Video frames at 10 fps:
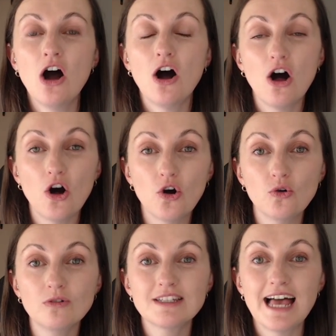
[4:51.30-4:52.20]

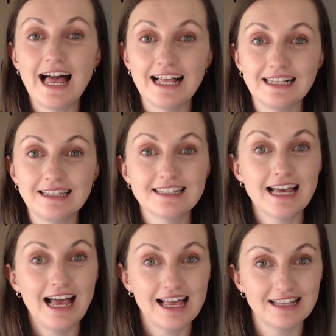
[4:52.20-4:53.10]
hold,
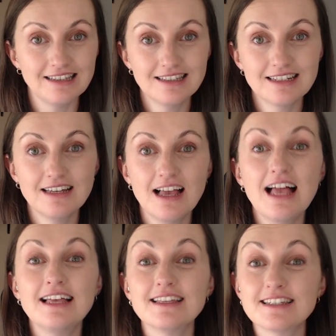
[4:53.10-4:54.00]
held, held,
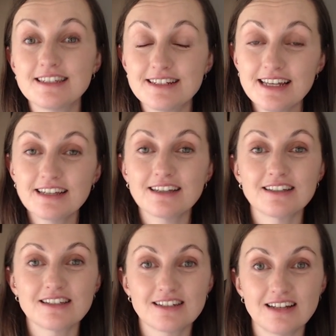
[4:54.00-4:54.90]
stick,
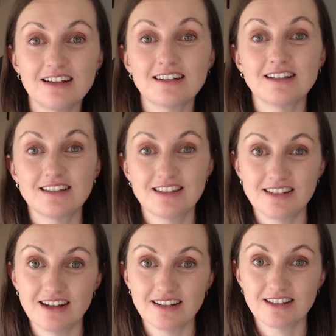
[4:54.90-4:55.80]
stuck,
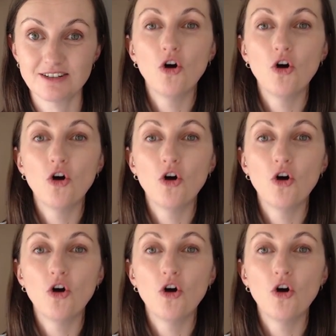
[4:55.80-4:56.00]
stuck.